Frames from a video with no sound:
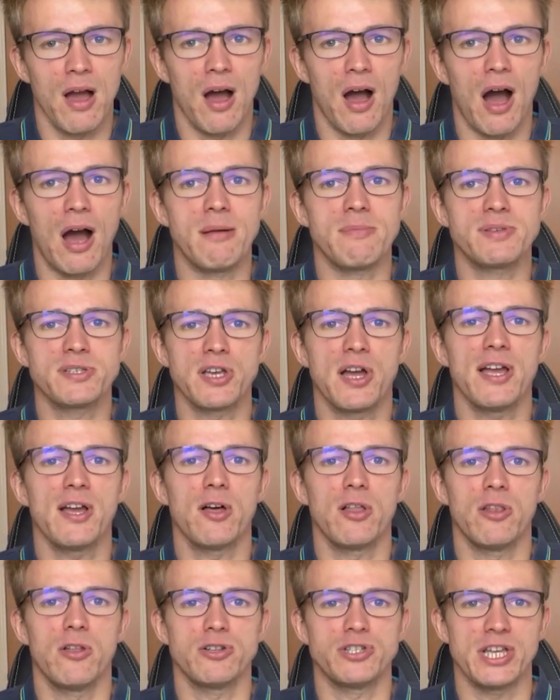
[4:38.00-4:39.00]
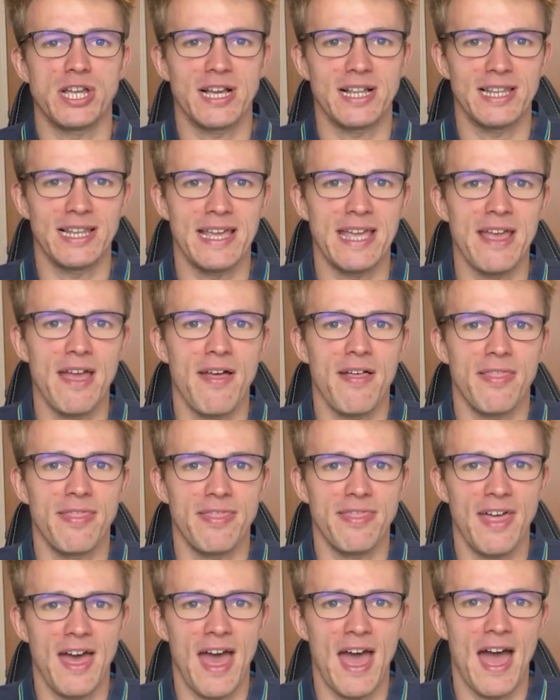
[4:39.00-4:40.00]
I'm psychologically
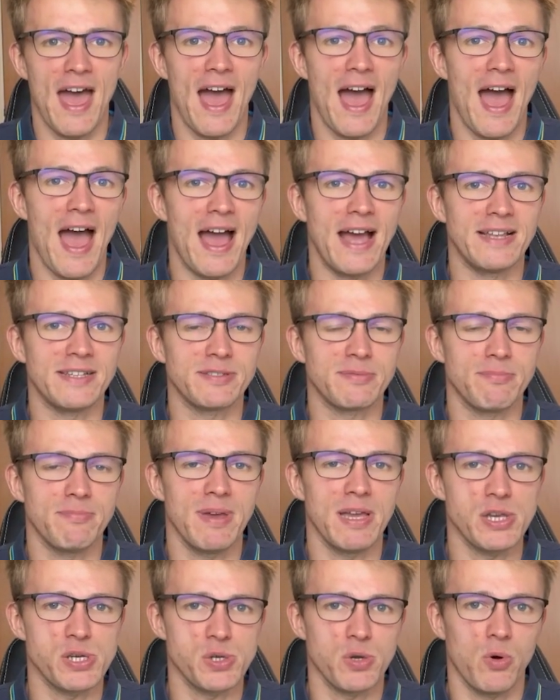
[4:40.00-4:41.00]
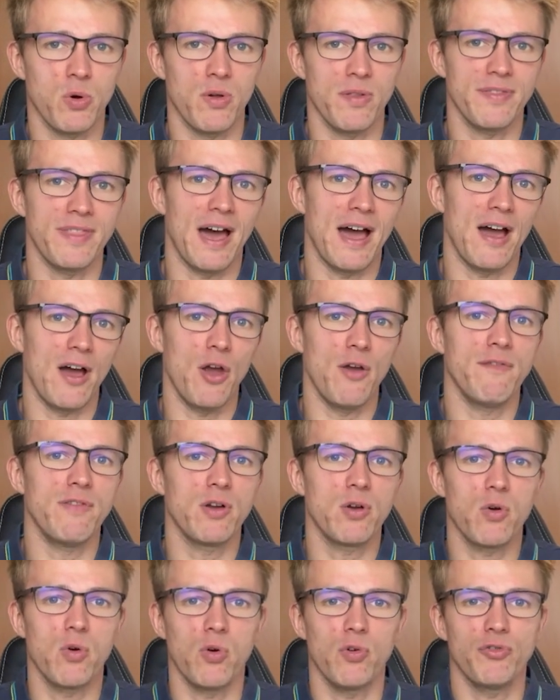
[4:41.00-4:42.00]
there and make sure that over the
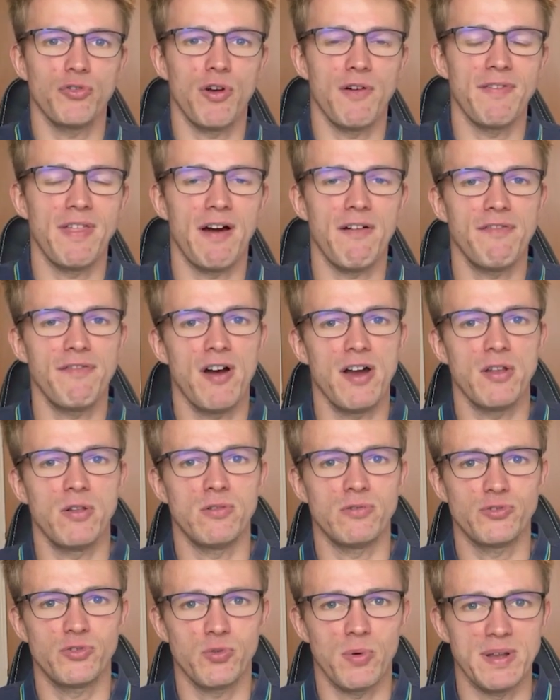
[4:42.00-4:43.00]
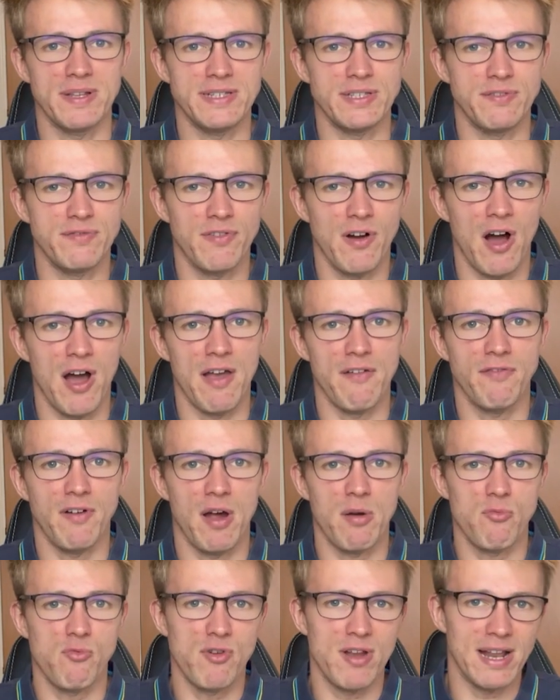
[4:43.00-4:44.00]
course of that final 25,
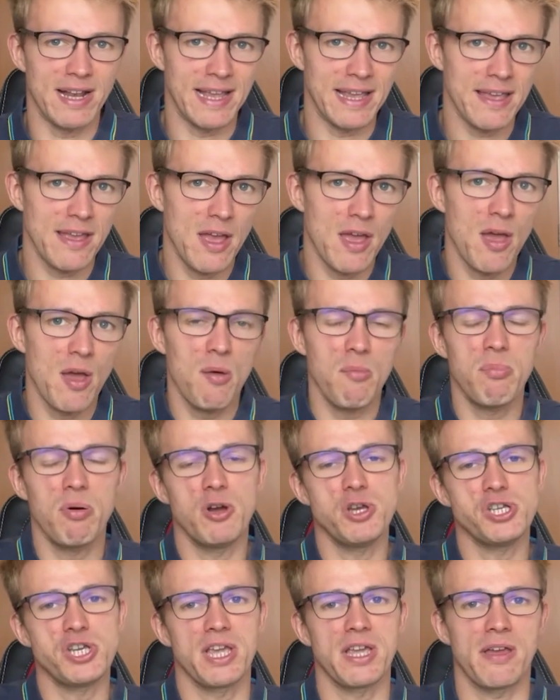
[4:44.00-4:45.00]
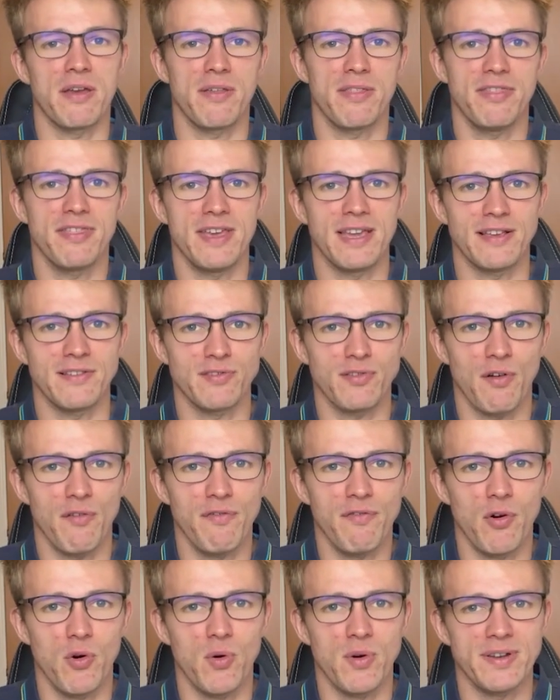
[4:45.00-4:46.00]
I'm really pushing things
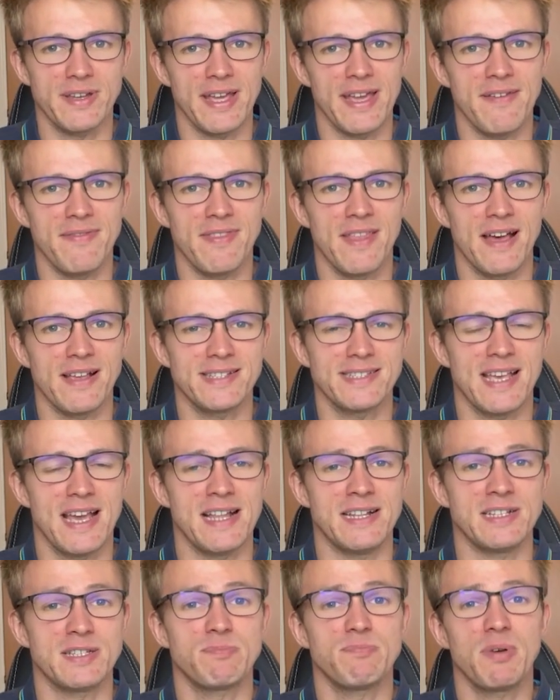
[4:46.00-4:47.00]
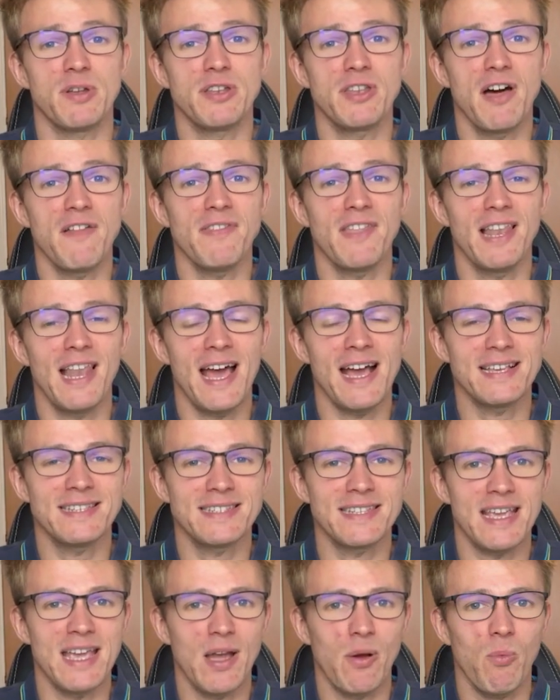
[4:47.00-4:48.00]
forward in that sense. But
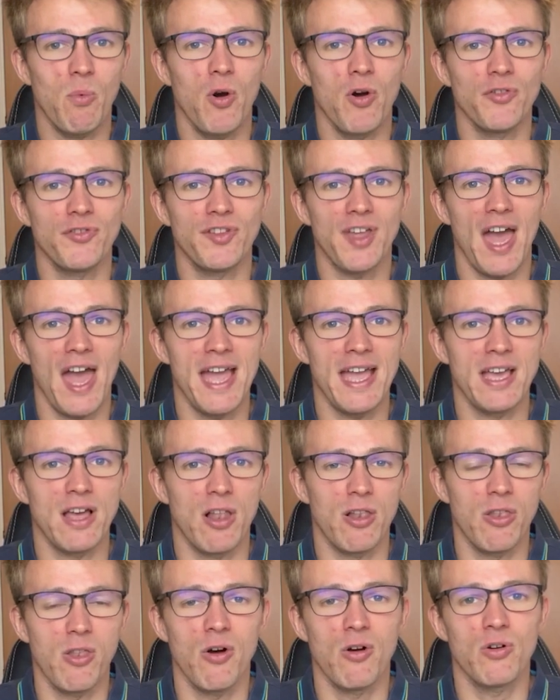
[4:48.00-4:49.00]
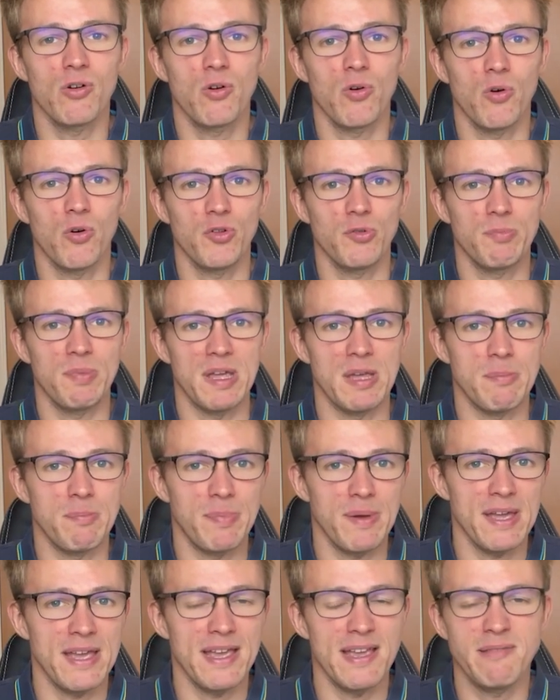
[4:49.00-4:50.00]
nonetheless, it was a long course
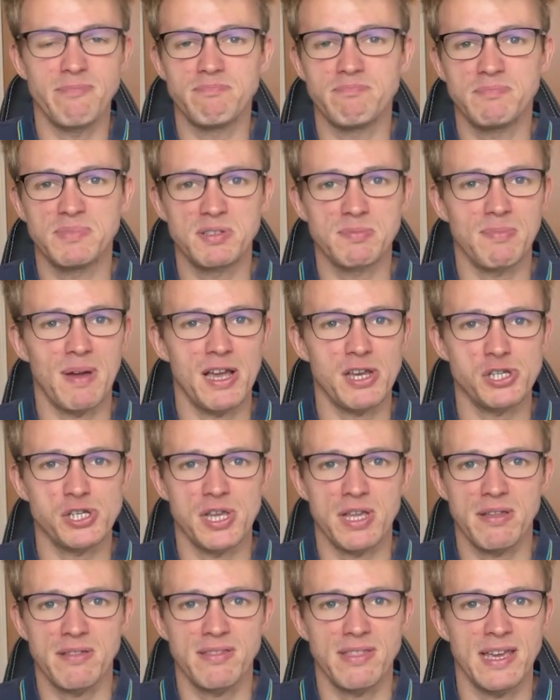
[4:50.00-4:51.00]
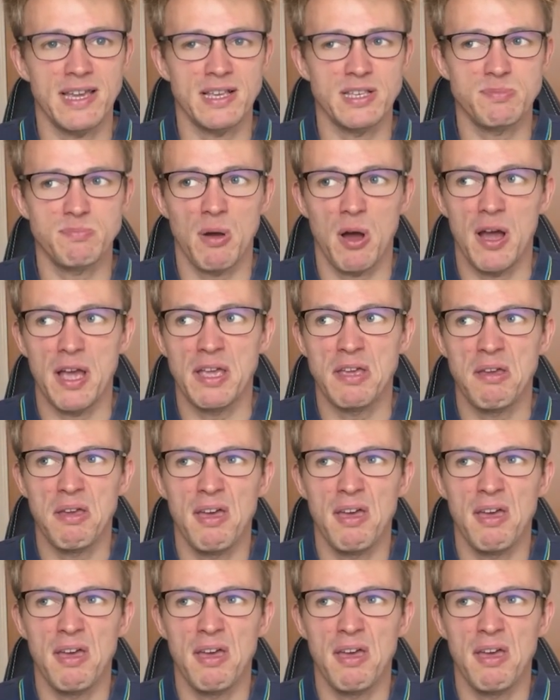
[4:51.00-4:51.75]
PB, smashing things by